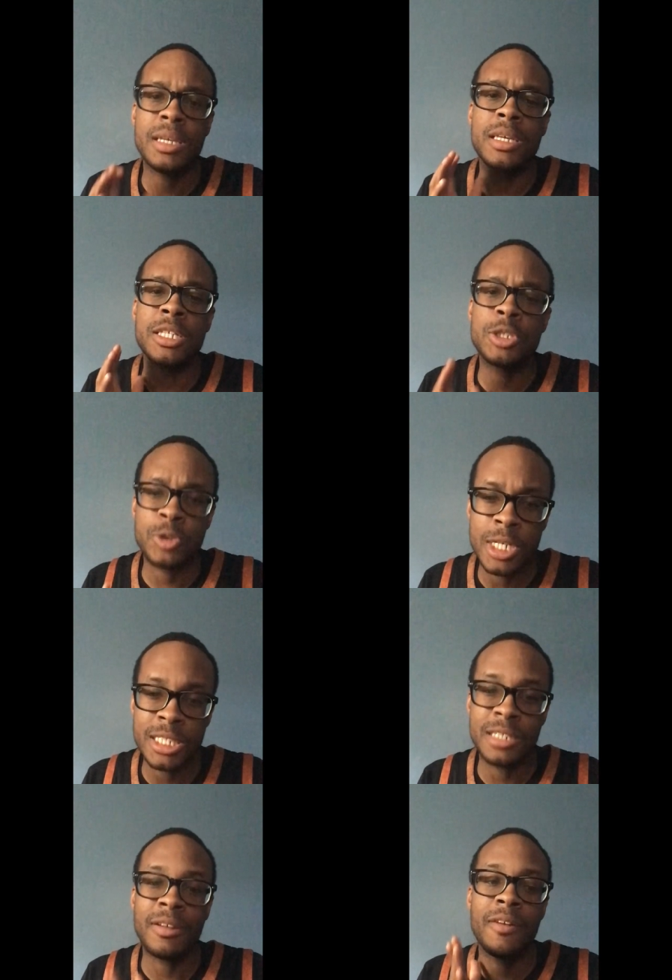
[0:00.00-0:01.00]
is
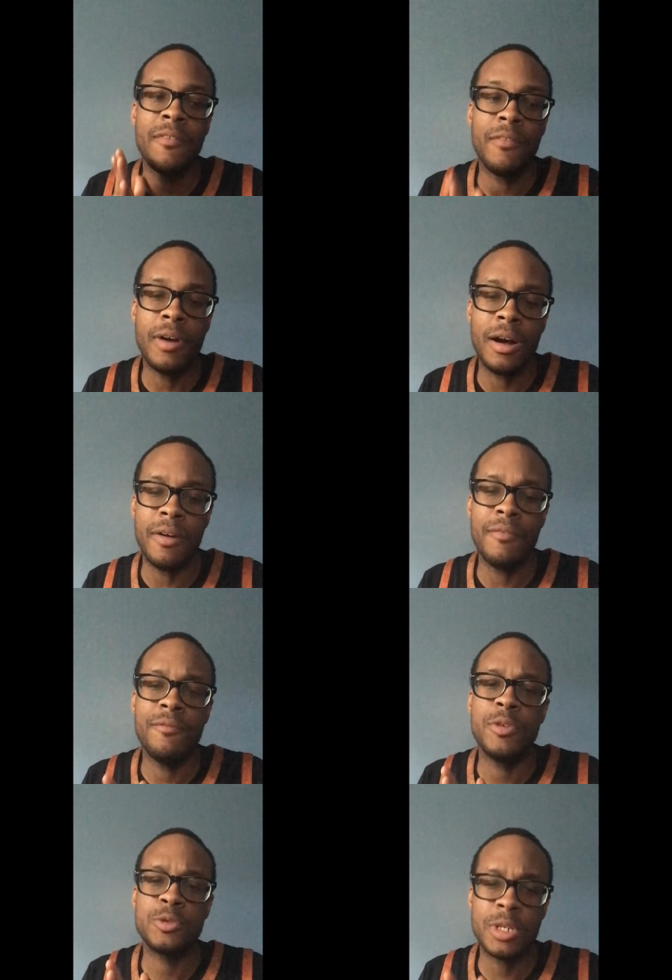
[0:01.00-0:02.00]
Tristan
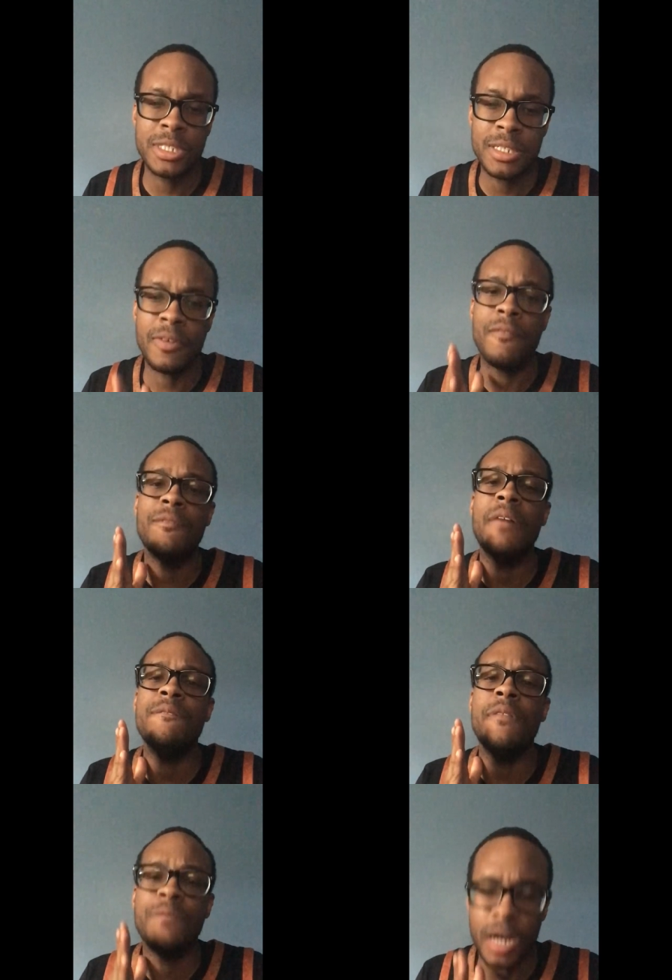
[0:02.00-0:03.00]

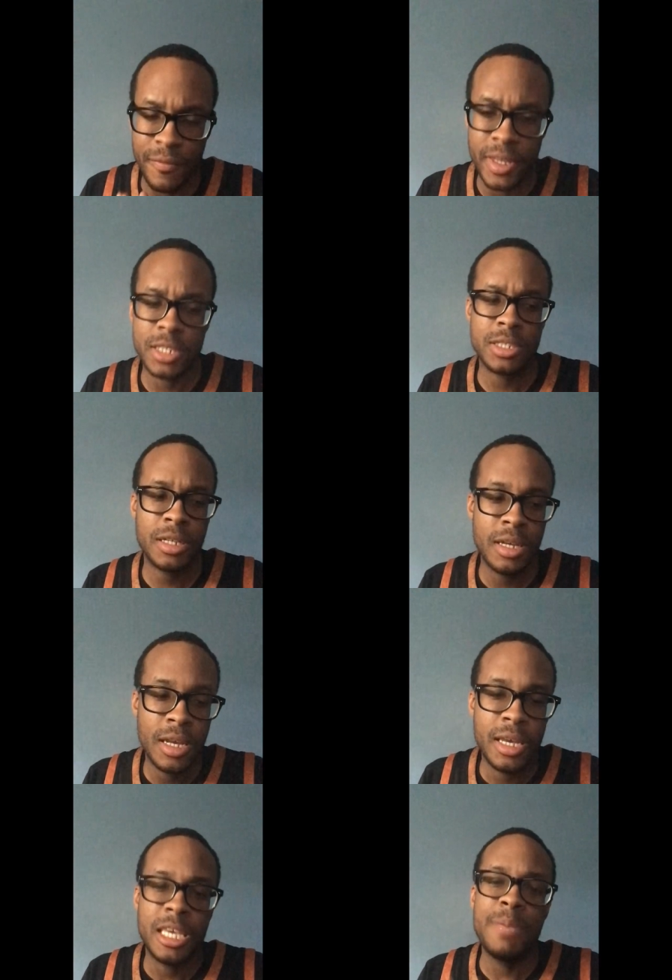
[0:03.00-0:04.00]
Vukovic.
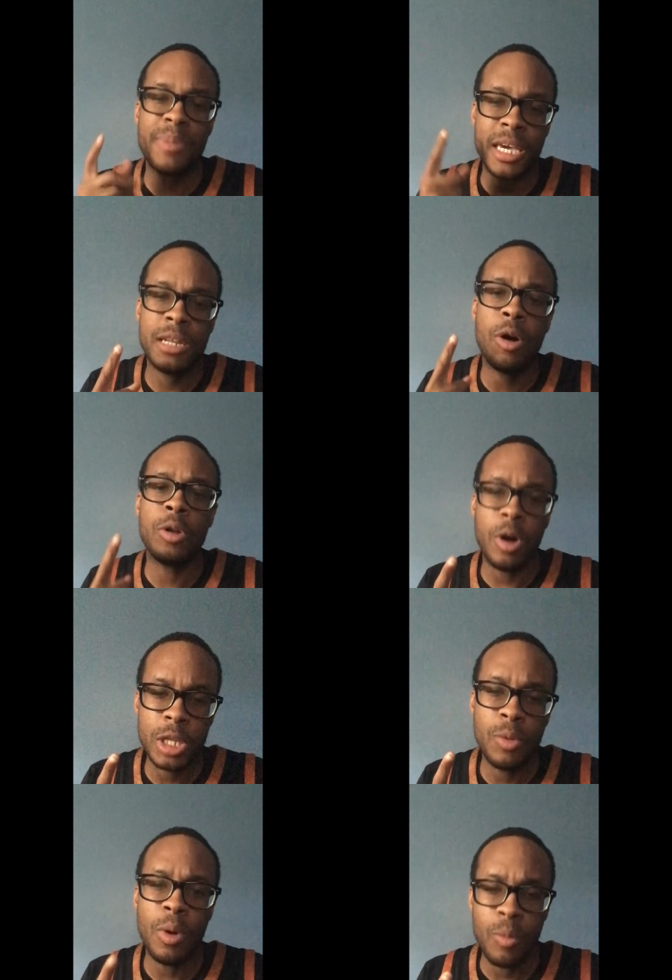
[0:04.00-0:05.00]
He played only
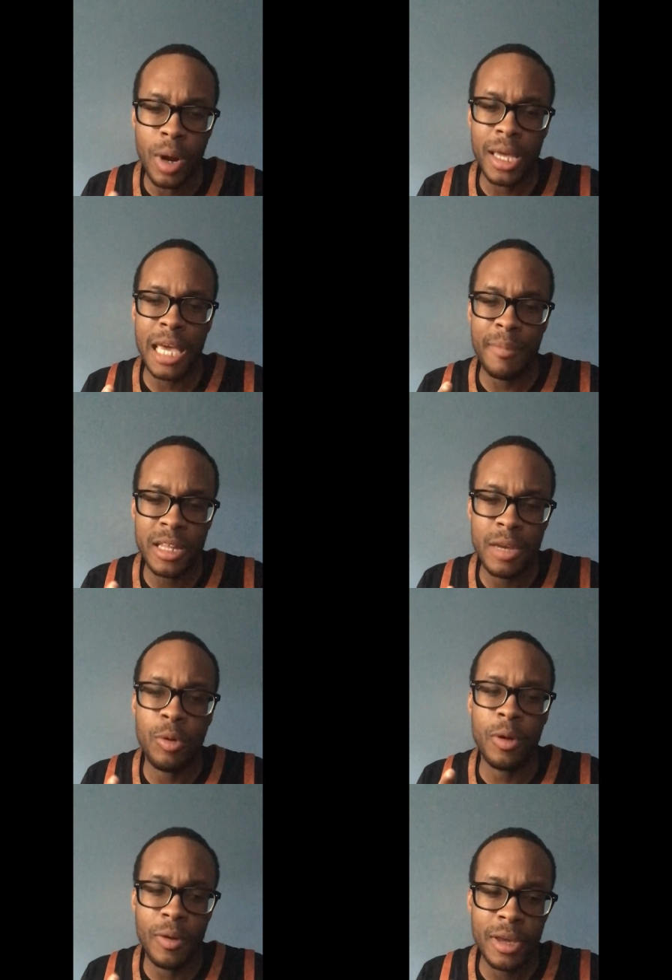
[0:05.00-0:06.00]
one game.
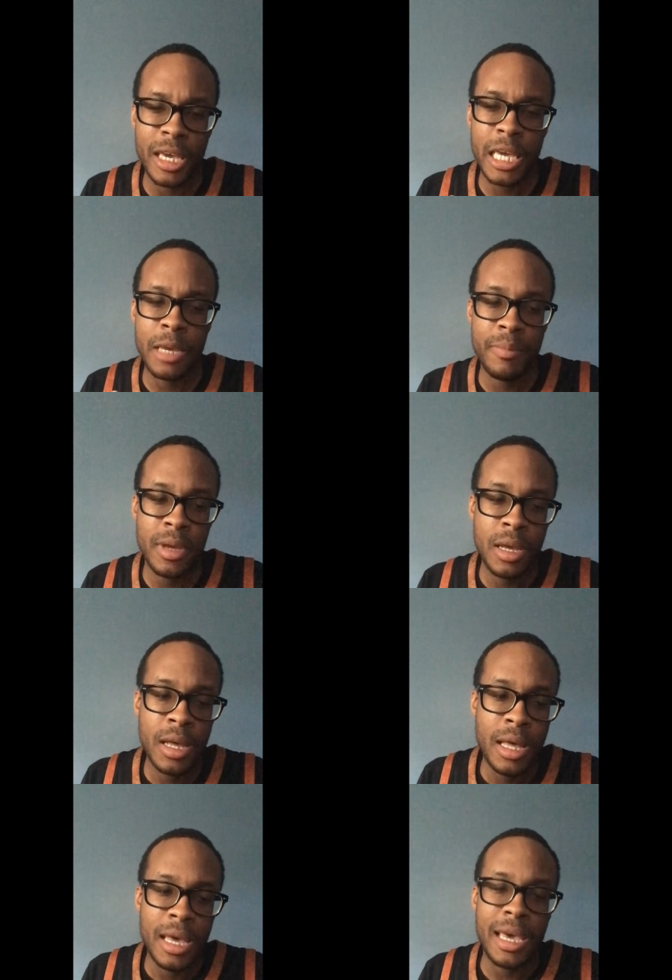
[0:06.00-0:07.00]
One game.
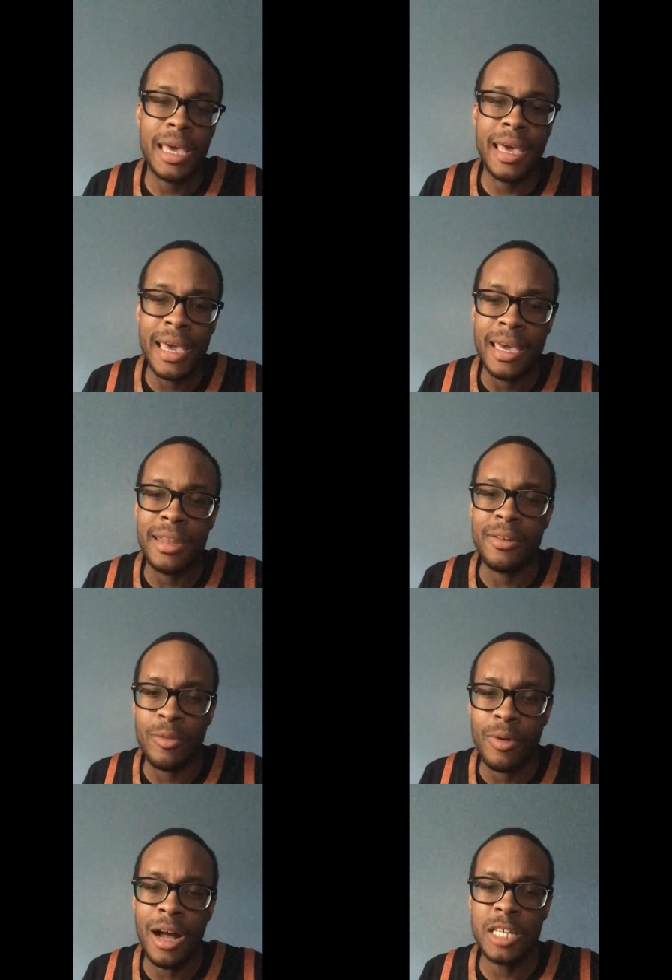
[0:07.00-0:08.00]
And
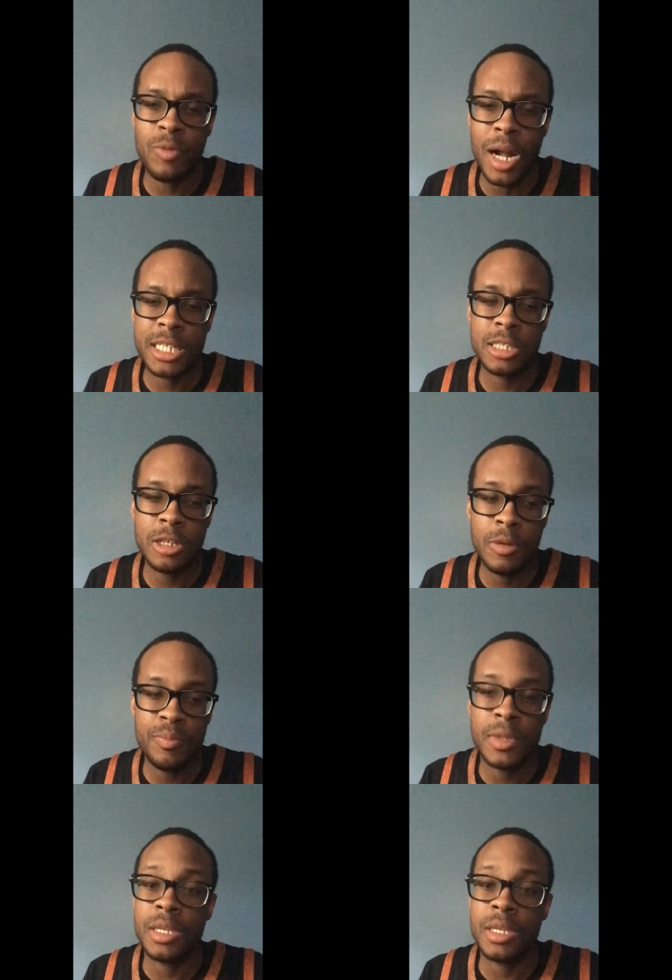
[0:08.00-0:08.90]
when I watched him,